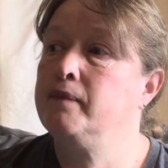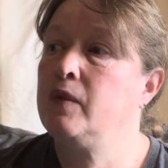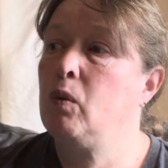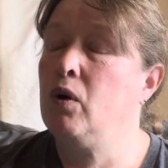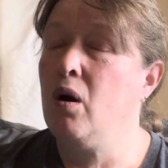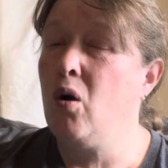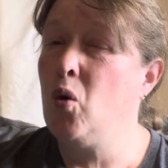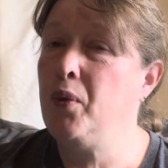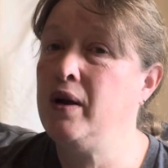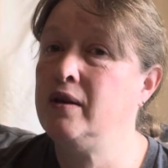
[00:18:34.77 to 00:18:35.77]
We're
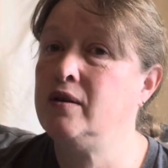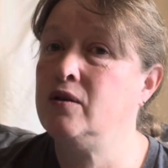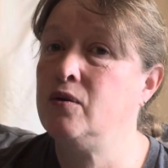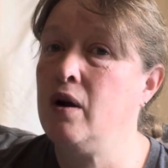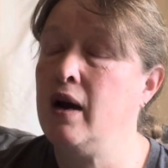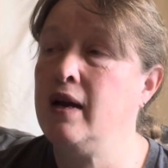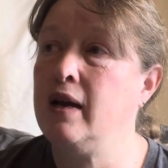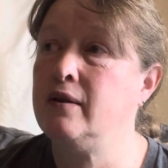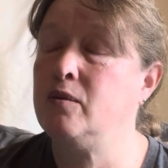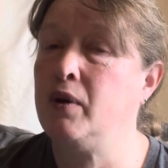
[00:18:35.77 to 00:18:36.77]
hoping to try and
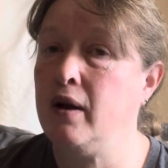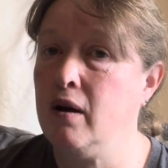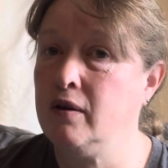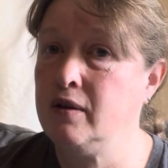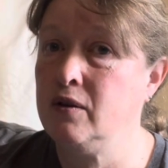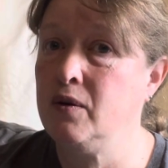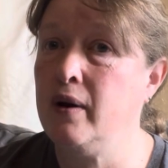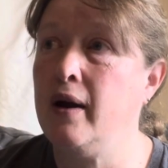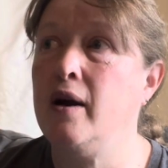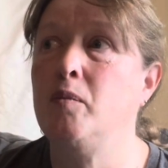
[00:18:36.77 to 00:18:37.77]
get some carrots in the
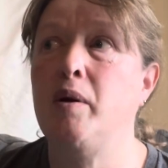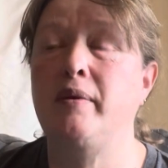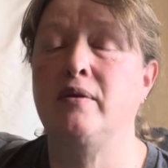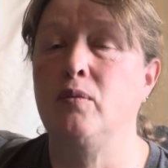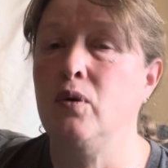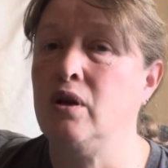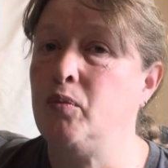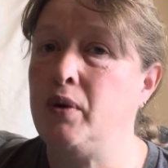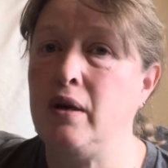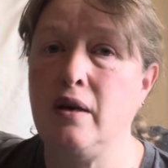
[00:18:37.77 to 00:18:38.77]
ground, maybe some early
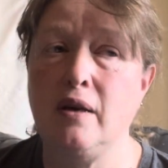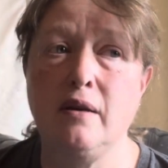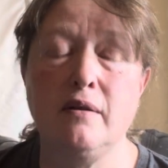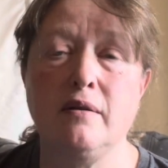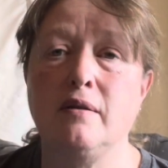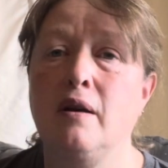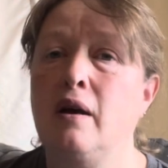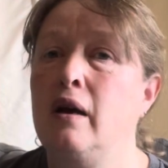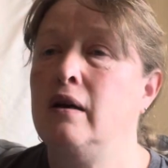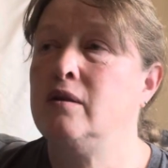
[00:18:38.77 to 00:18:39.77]
peas,
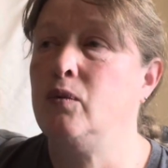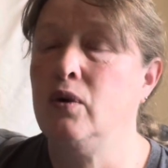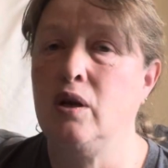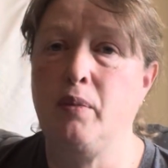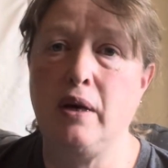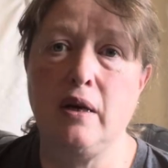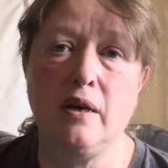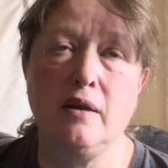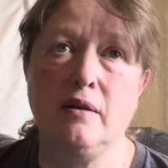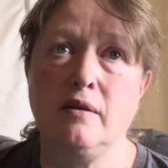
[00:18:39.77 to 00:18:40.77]
some early
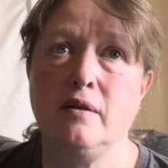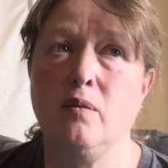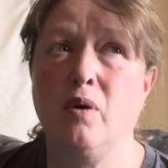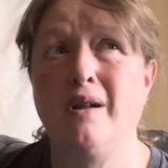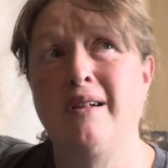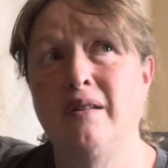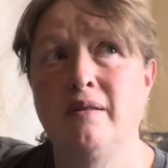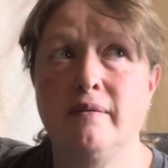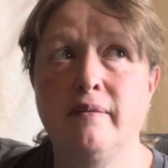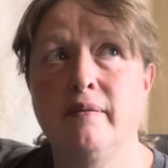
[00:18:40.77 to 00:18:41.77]
beans. Well,
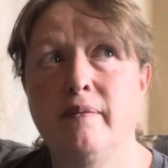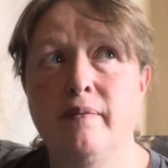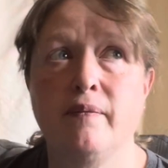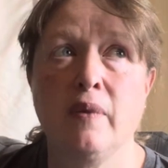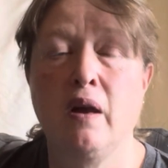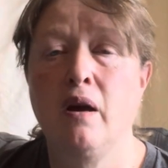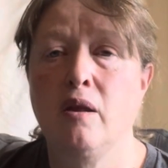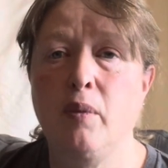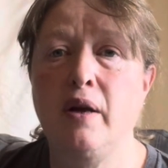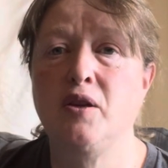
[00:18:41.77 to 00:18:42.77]
the
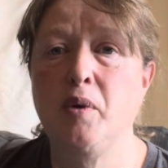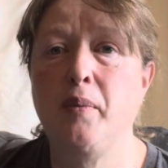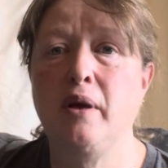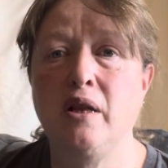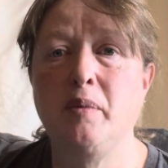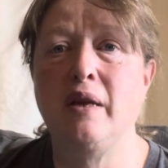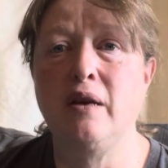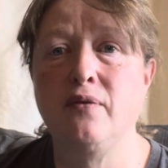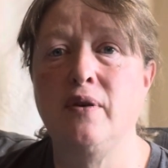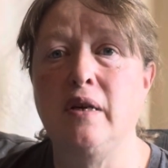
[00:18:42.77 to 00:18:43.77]
beans might be a little bit
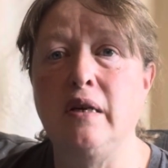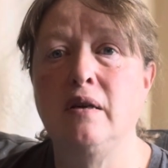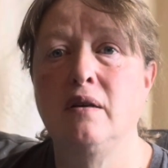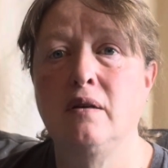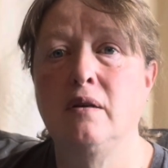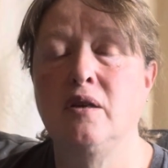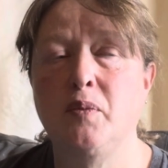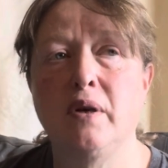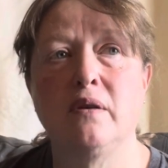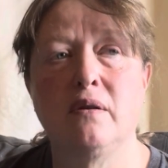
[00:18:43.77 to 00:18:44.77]
iffy just
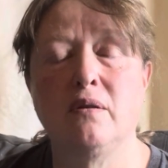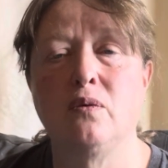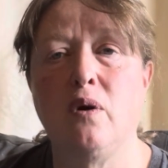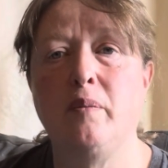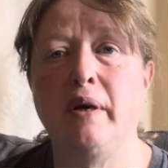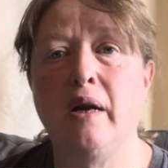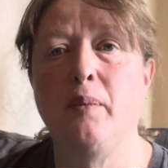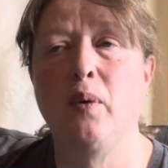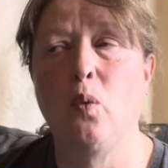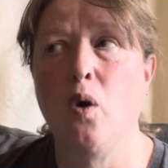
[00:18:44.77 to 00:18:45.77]
because the soil may not
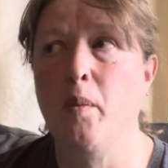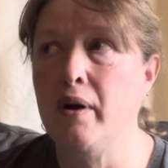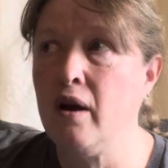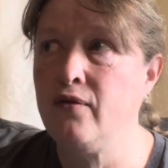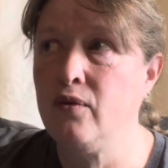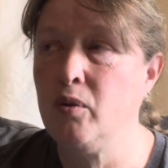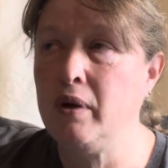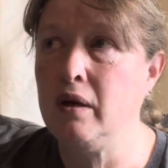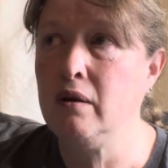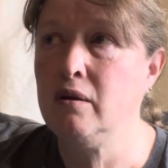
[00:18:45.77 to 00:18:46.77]
be warm enough for the
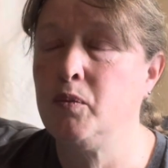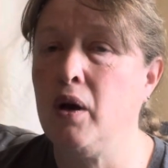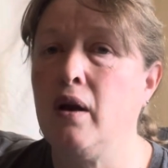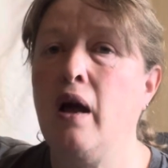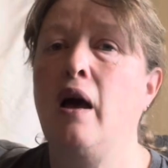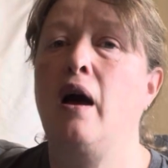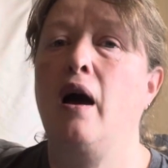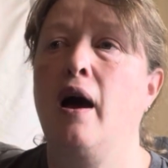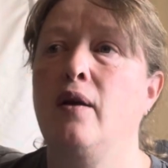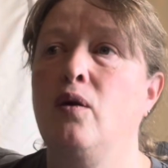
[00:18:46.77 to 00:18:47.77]
beans, but
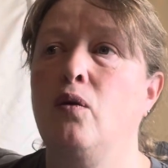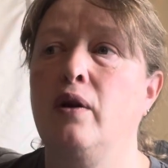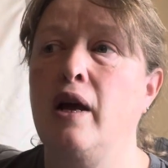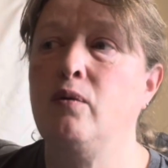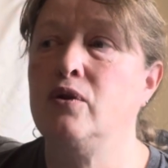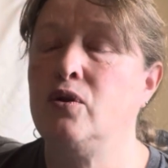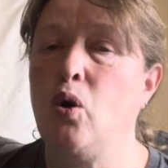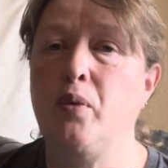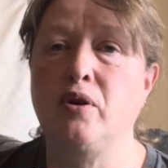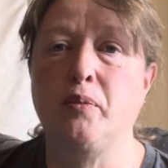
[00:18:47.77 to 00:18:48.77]
I know Glenn was
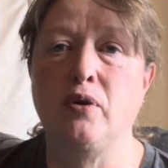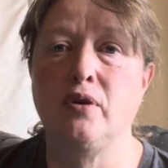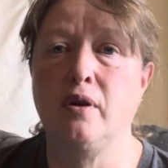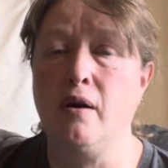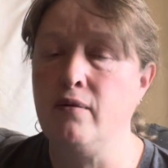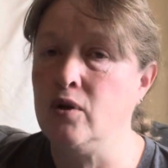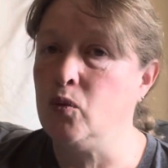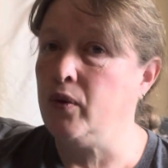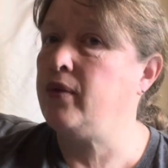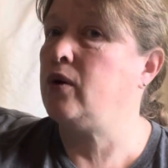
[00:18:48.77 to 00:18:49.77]
hoping to push the envelope
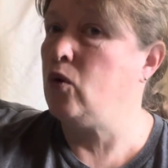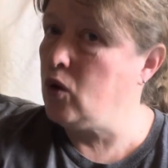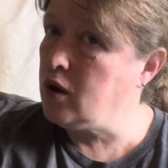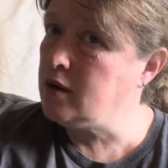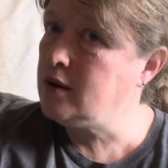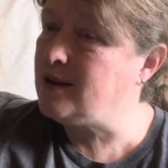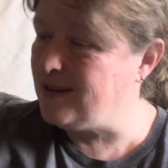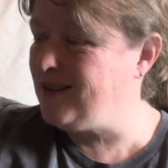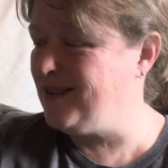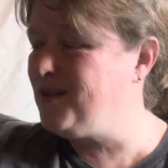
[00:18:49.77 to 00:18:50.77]
with the corn,
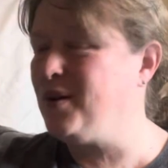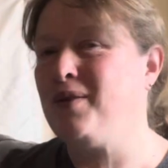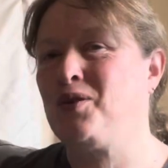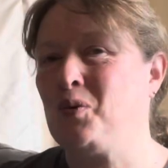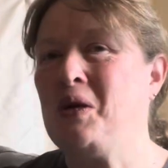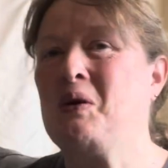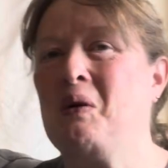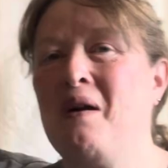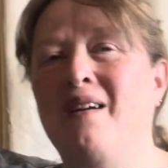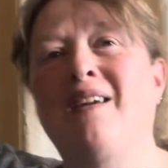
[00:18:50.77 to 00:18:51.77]
with the sweet
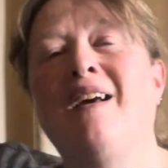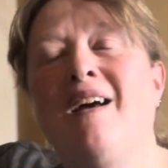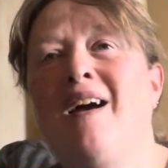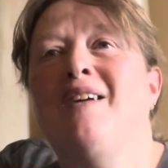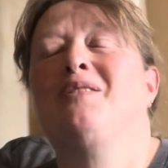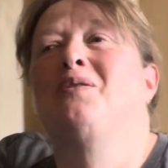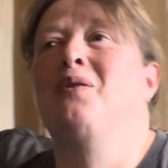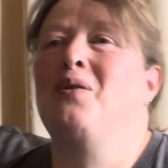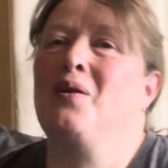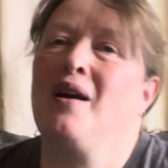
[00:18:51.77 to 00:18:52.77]
corn.
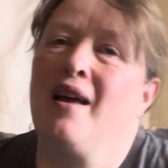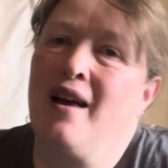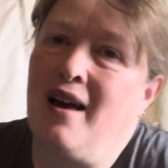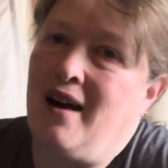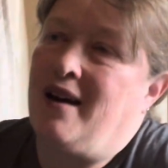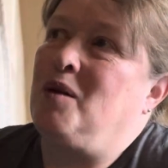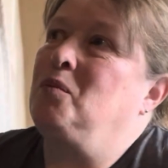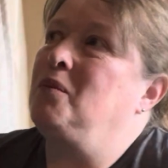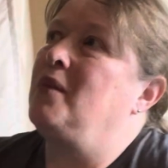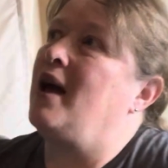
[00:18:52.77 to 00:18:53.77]
So
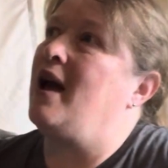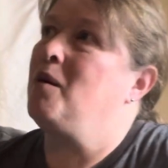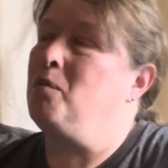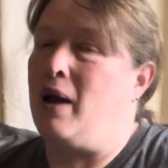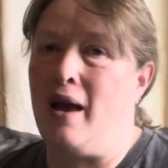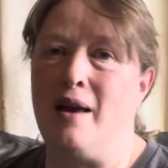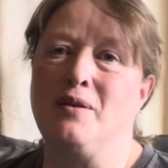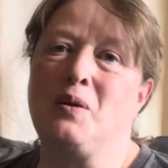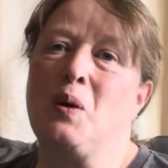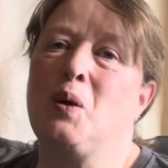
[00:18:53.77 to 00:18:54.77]
May is
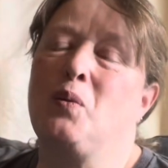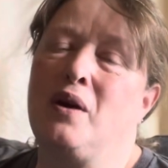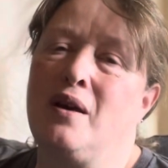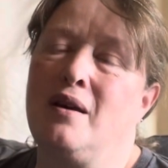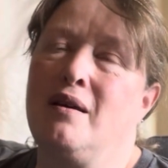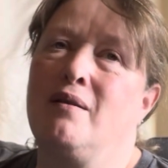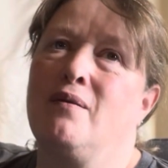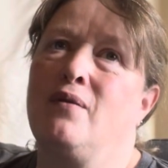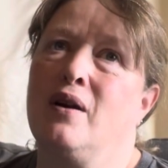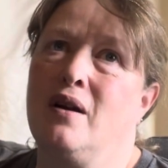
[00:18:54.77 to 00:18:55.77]
going to be
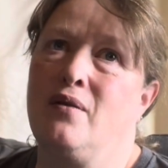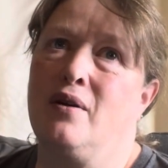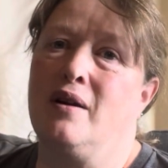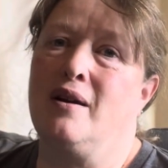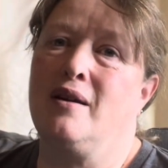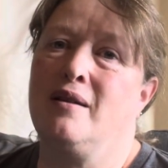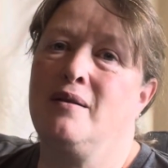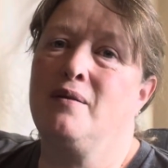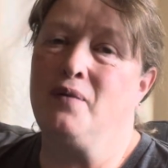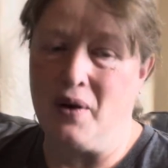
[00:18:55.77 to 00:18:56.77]
very, very,
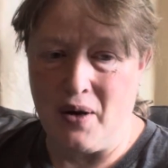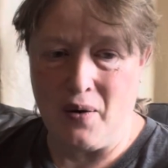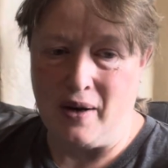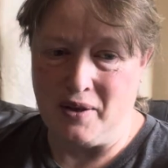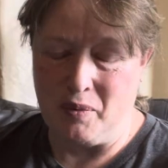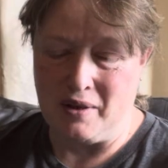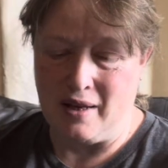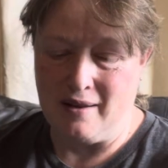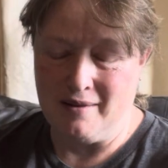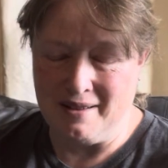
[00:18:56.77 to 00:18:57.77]
very crazy busy
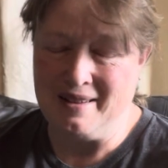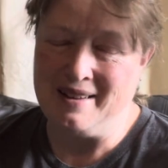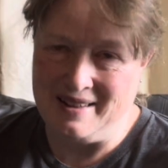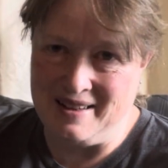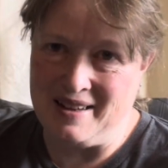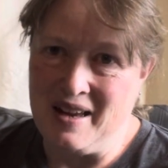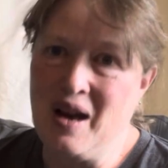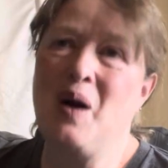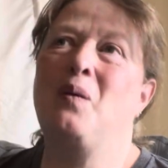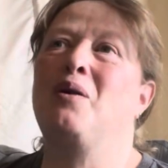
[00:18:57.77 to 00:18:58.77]

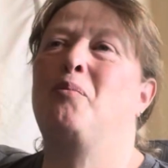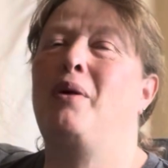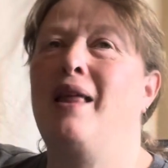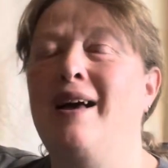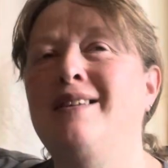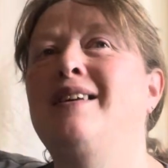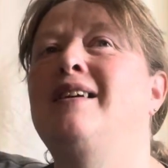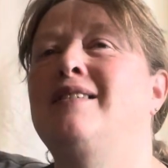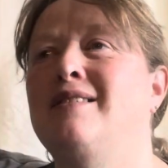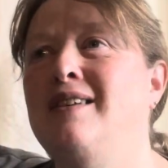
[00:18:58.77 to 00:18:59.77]
with planting
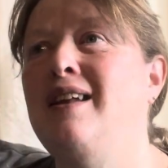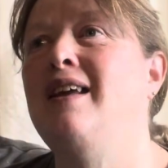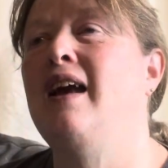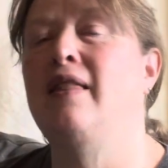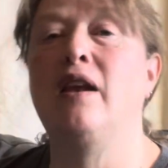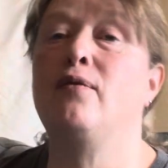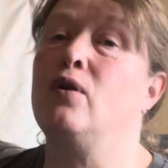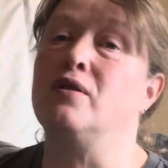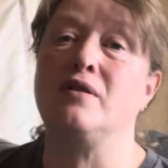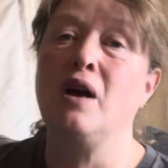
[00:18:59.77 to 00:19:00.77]
and seeding. And then, of
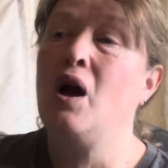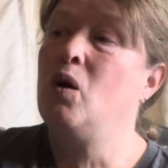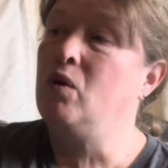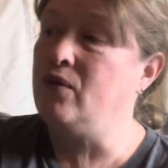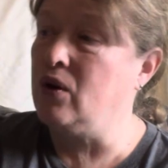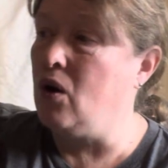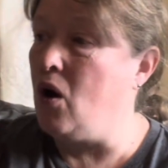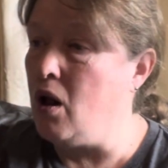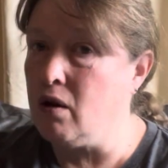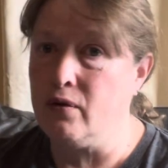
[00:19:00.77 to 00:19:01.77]
course, we've got
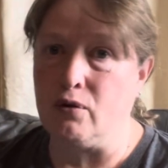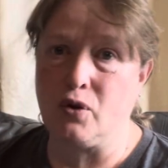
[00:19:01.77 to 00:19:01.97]
all of those